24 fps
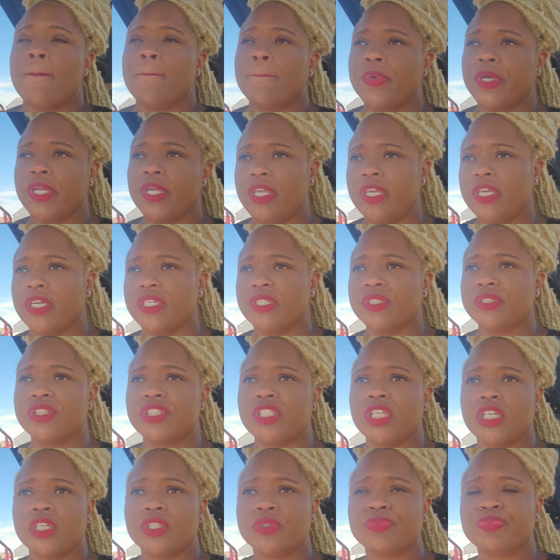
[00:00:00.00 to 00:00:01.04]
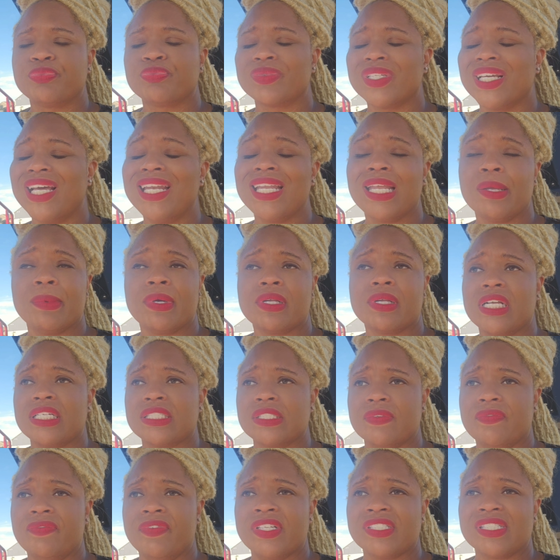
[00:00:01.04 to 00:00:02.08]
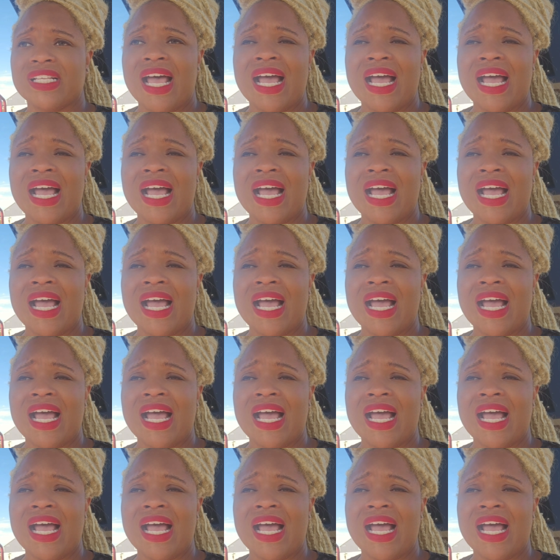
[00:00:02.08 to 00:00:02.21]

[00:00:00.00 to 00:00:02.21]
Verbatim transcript: But yeah, so I need to get my closet fixed.